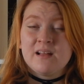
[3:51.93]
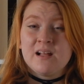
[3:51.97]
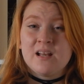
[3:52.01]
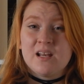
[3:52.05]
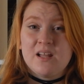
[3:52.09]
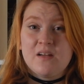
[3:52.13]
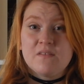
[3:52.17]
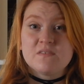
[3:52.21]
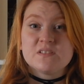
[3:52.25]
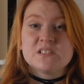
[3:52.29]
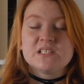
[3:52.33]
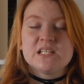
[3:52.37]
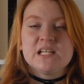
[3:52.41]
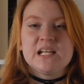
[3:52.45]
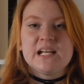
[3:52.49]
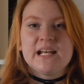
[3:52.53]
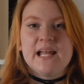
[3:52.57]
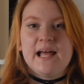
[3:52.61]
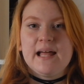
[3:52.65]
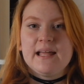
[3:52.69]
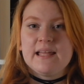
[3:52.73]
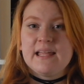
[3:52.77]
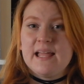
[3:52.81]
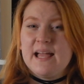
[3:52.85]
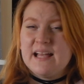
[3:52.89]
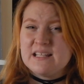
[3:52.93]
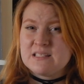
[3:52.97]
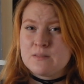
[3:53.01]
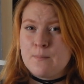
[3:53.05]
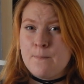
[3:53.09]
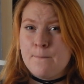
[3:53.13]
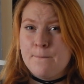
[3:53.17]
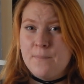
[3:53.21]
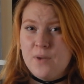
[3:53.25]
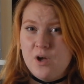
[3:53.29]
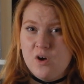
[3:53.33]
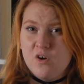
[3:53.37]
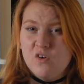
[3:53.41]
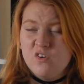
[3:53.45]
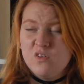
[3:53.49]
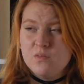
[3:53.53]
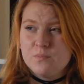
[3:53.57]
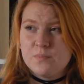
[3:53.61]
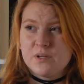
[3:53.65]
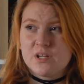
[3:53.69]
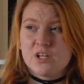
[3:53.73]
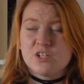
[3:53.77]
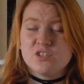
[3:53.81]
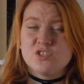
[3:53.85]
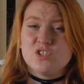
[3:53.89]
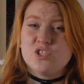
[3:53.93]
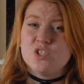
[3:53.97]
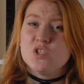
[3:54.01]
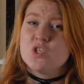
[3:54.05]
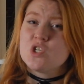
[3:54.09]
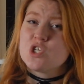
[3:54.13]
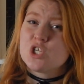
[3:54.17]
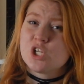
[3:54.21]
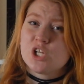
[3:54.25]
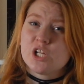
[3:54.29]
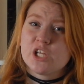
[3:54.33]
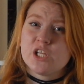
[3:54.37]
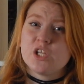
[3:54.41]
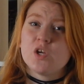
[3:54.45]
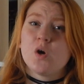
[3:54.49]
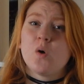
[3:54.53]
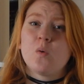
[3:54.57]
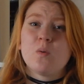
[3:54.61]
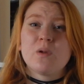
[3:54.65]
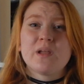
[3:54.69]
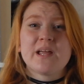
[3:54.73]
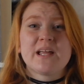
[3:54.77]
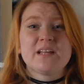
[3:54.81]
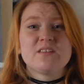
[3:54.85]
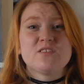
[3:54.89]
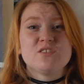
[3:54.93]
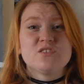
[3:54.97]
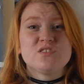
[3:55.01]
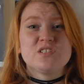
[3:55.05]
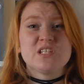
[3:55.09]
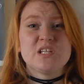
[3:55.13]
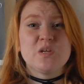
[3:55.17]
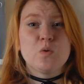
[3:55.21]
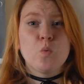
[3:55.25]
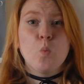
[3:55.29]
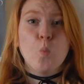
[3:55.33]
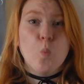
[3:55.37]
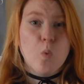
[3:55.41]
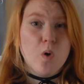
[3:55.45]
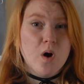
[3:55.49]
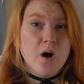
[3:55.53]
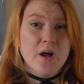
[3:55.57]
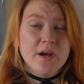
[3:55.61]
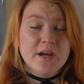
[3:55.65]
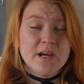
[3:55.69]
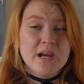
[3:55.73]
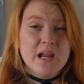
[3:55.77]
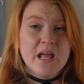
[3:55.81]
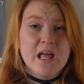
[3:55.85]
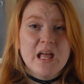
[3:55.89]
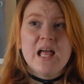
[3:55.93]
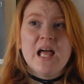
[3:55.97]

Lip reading: I love seeing that he has both, because usually you only get to see one,